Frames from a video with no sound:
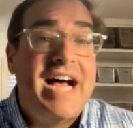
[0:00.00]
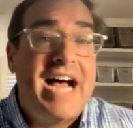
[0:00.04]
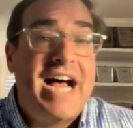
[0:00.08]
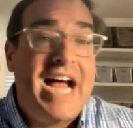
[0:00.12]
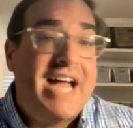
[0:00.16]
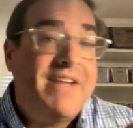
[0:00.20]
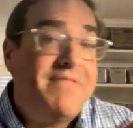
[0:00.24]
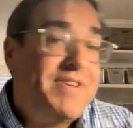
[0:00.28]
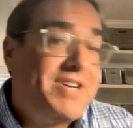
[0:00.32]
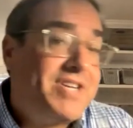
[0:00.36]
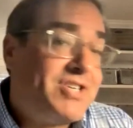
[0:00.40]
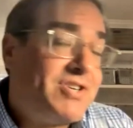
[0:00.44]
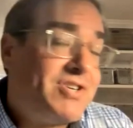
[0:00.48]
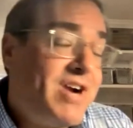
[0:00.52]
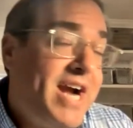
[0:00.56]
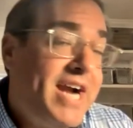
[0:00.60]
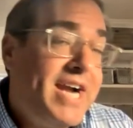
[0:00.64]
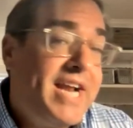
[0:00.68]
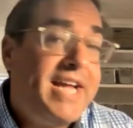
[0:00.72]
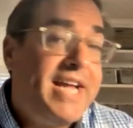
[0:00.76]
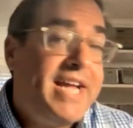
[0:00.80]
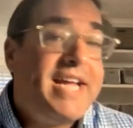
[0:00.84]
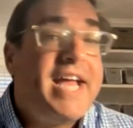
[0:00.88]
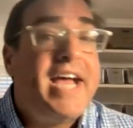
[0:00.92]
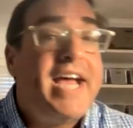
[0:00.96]
I haven't
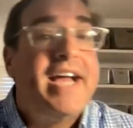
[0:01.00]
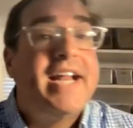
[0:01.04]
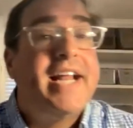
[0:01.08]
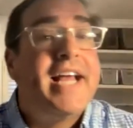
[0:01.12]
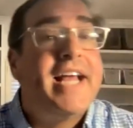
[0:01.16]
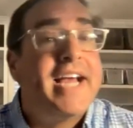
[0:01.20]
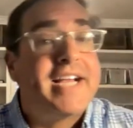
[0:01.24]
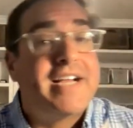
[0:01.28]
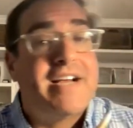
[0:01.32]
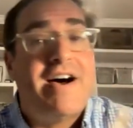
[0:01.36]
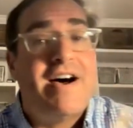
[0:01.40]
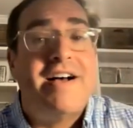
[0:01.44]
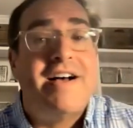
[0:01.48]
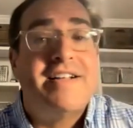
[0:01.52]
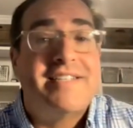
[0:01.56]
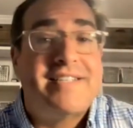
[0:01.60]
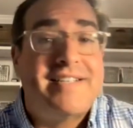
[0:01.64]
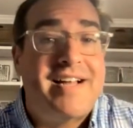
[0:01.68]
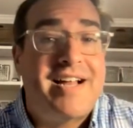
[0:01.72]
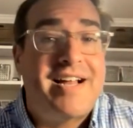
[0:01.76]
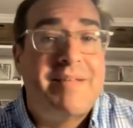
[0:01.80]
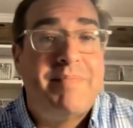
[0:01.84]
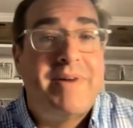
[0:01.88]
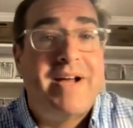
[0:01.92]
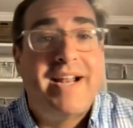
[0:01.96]
tried it yet. It costs a
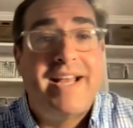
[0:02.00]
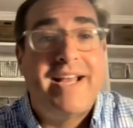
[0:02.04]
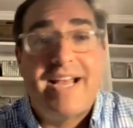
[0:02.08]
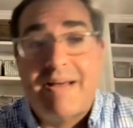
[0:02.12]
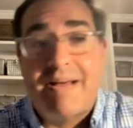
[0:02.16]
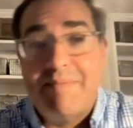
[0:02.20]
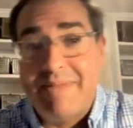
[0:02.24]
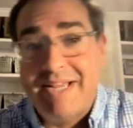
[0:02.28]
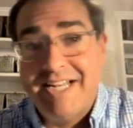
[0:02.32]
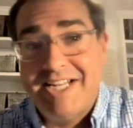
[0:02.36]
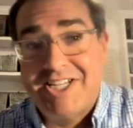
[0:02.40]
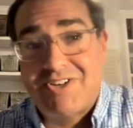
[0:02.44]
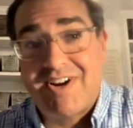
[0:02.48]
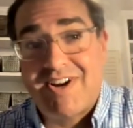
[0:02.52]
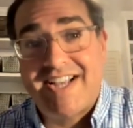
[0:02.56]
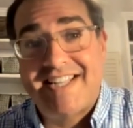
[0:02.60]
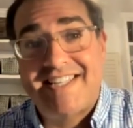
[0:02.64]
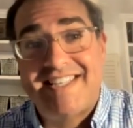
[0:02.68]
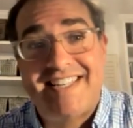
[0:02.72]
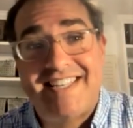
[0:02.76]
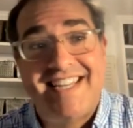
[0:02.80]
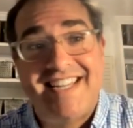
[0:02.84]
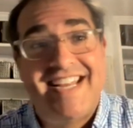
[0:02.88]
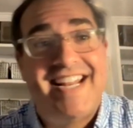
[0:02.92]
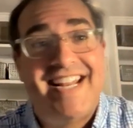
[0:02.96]
lot of money. I'm
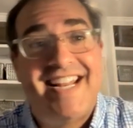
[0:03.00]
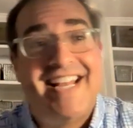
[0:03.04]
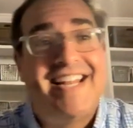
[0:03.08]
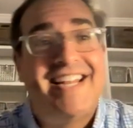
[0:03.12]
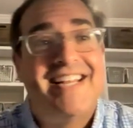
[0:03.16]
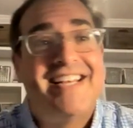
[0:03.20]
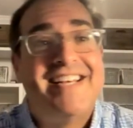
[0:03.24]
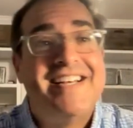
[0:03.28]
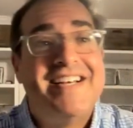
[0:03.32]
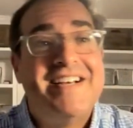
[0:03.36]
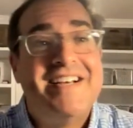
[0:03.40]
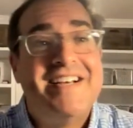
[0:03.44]
interested in it.